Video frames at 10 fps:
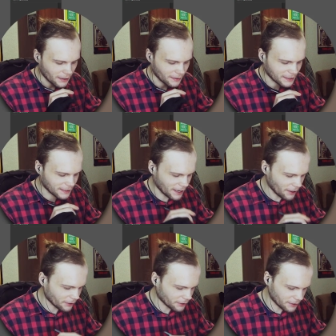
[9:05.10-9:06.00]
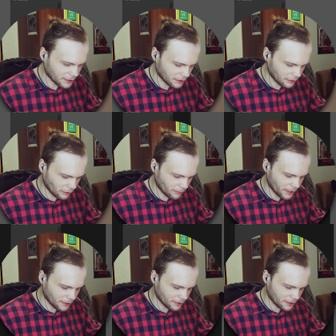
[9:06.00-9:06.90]
This character is cool
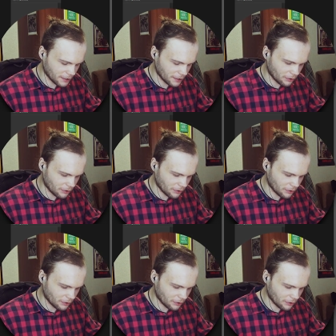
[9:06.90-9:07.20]
because he's